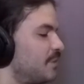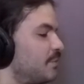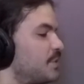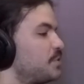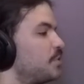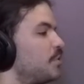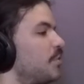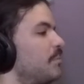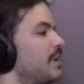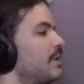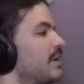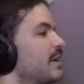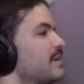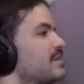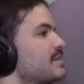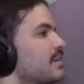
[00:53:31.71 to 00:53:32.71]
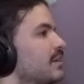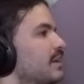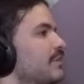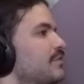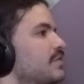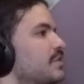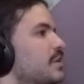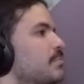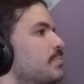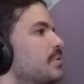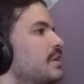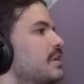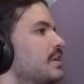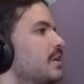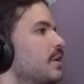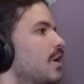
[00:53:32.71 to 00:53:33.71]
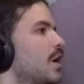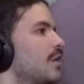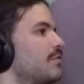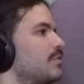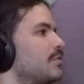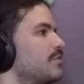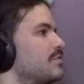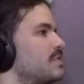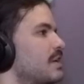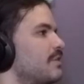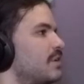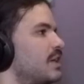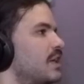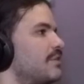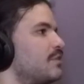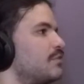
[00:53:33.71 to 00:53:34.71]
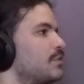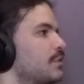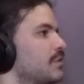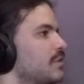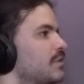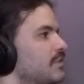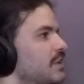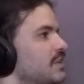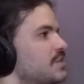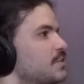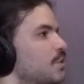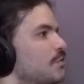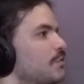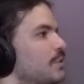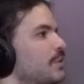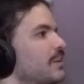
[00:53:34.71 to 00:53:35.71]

Richard Ramirez lived completely off of 7-Eleven food and convenience store food.